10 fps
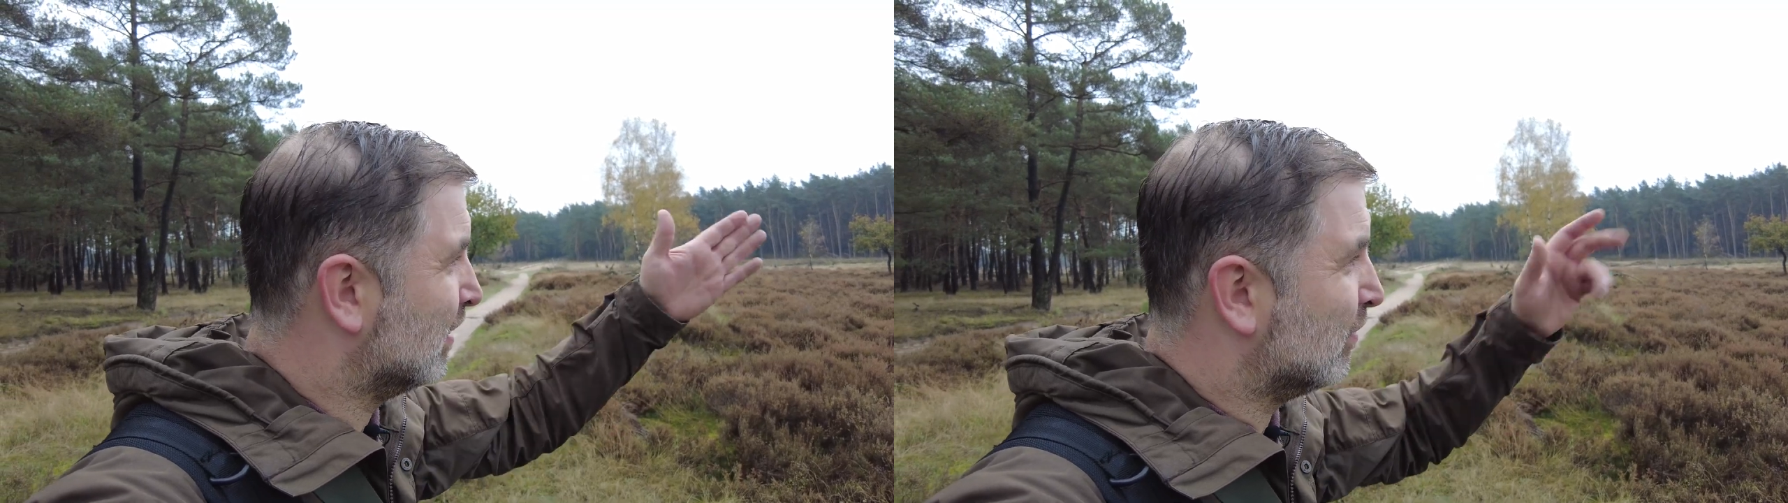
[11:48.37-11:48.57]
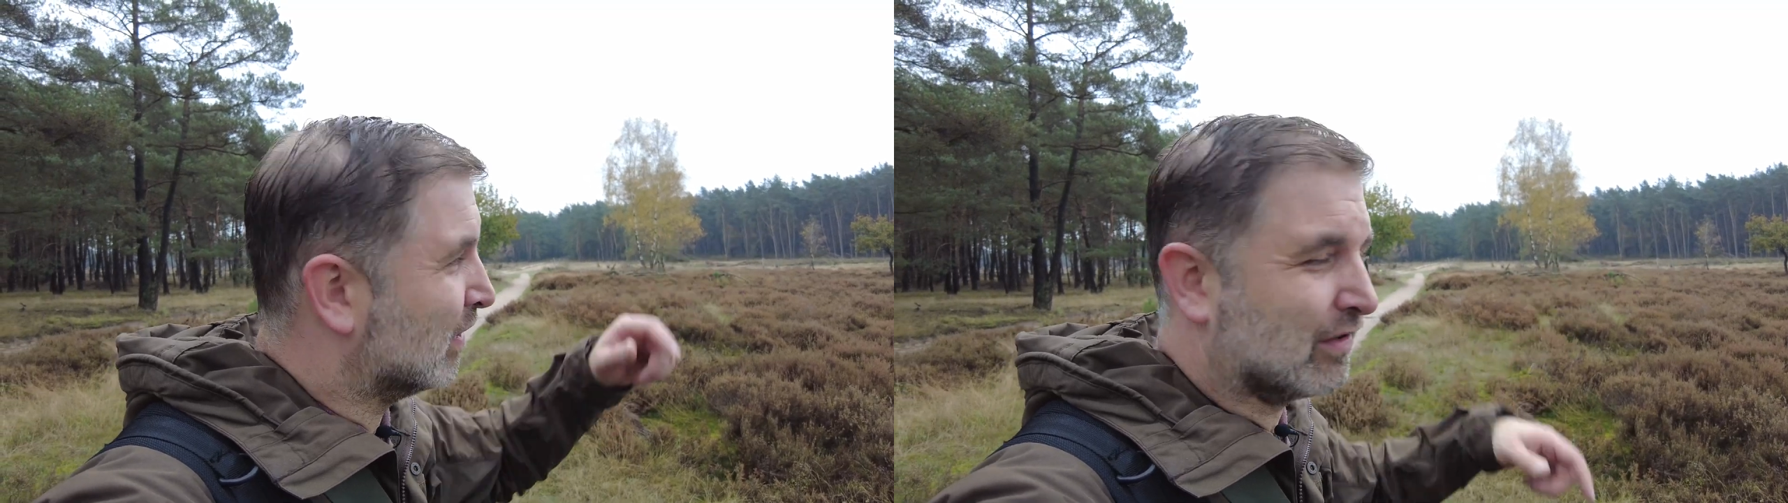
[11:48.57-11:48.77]
I
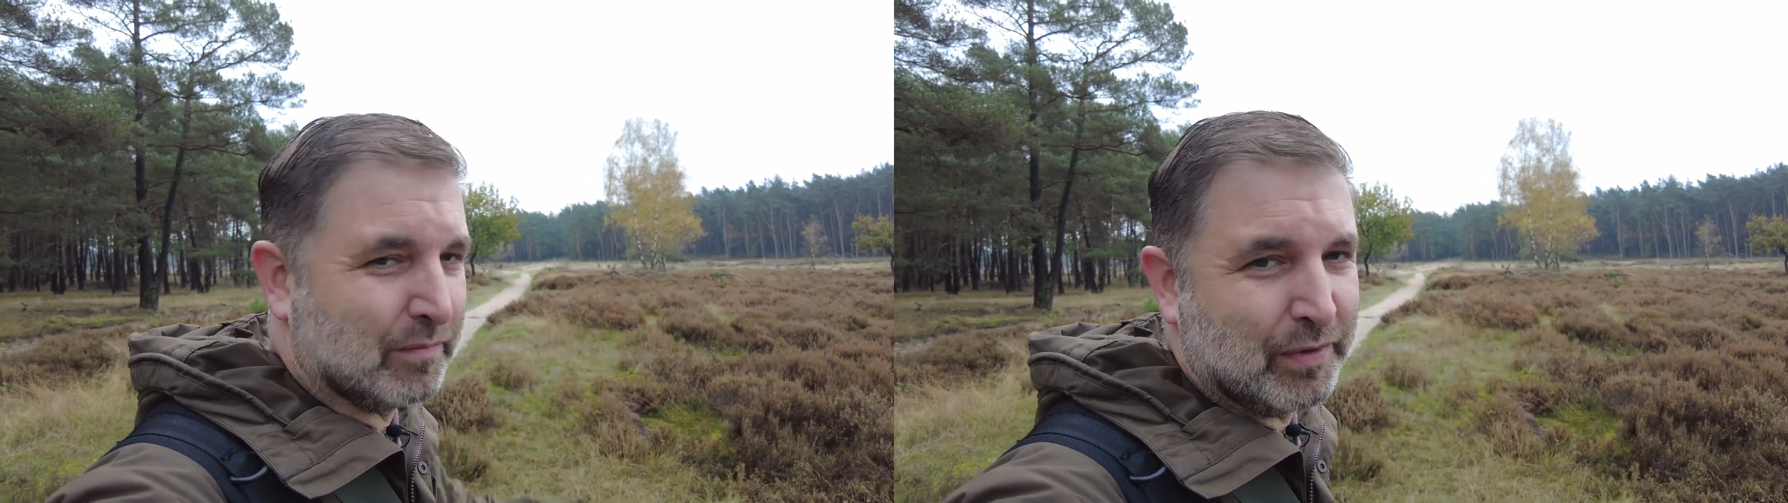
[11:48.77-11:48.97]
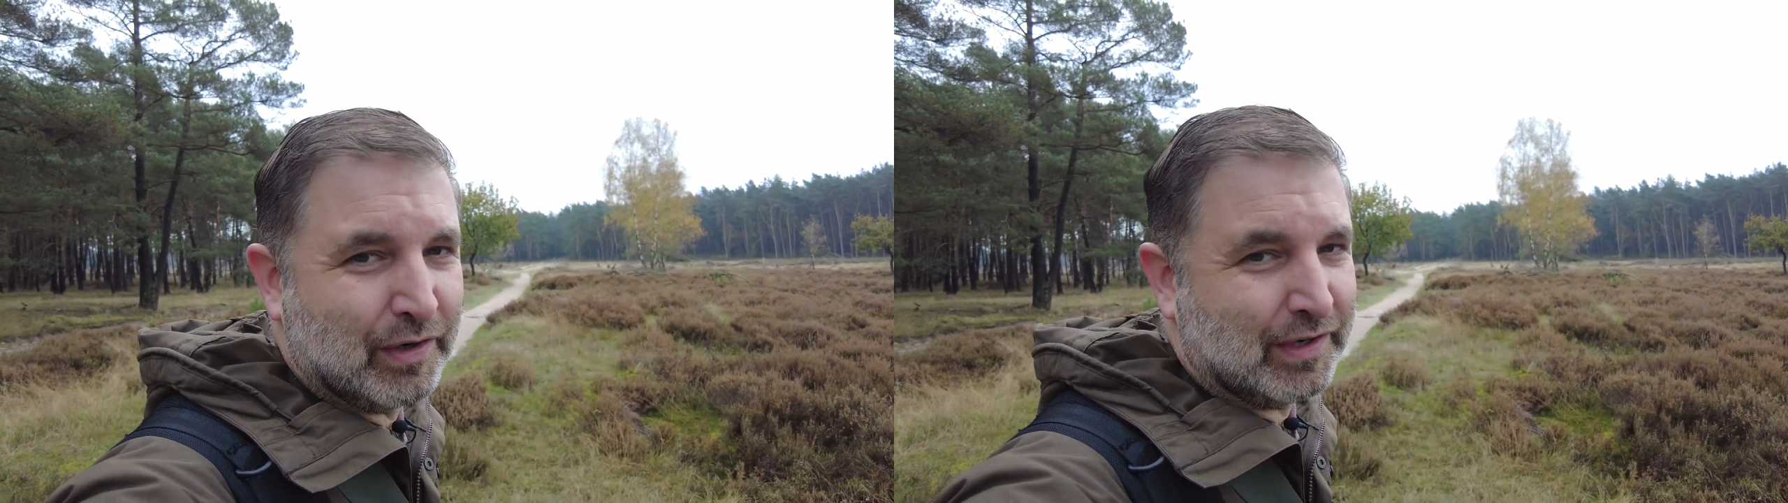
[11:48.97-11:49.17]
know there's
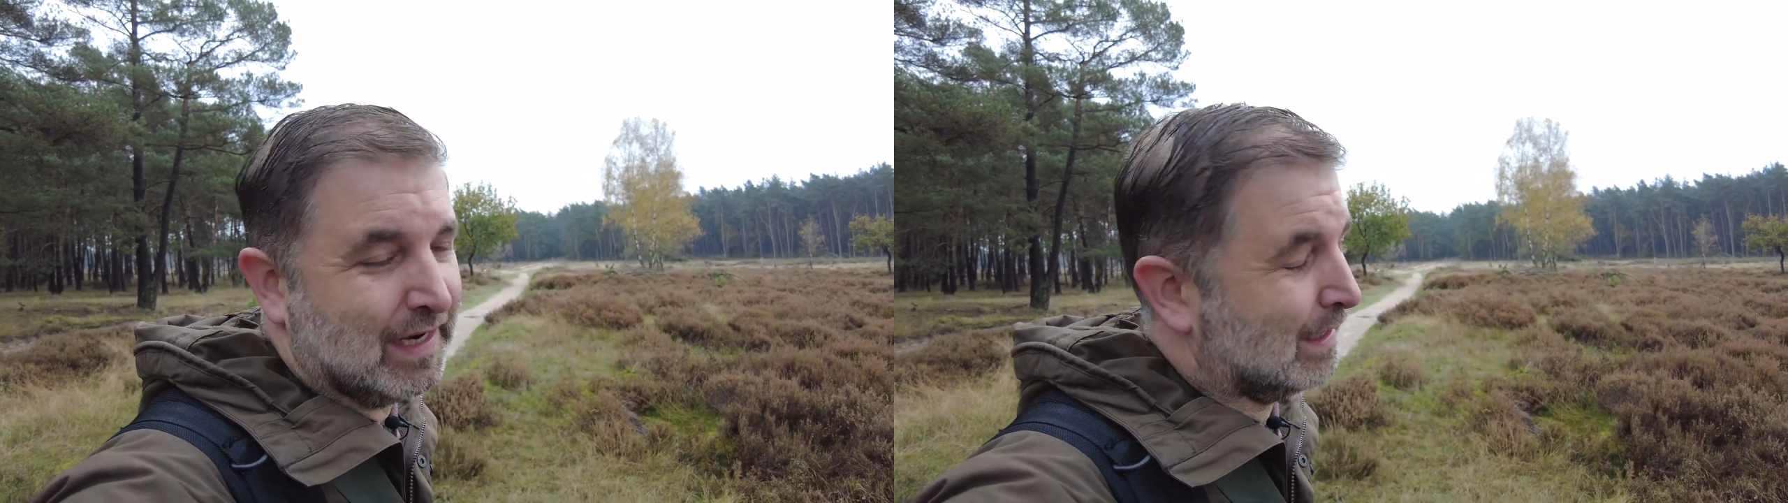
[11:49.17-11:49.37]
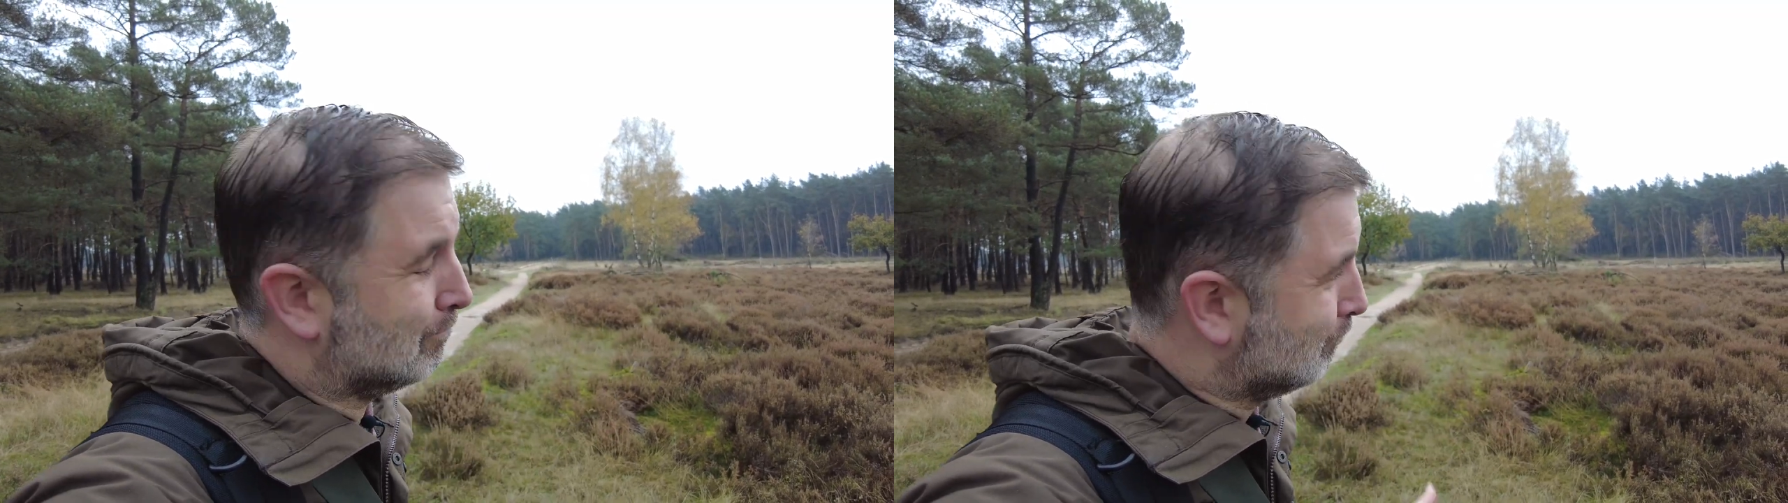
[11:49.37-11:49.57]
a bird
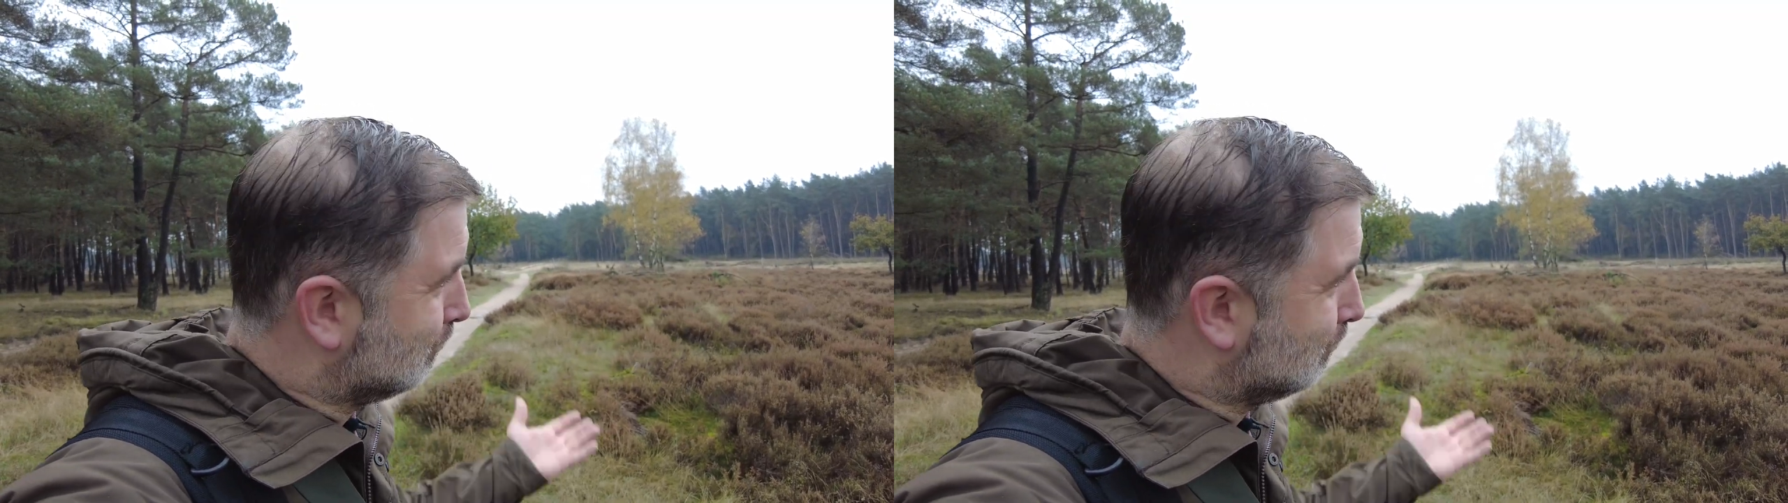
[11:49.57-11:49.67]
there.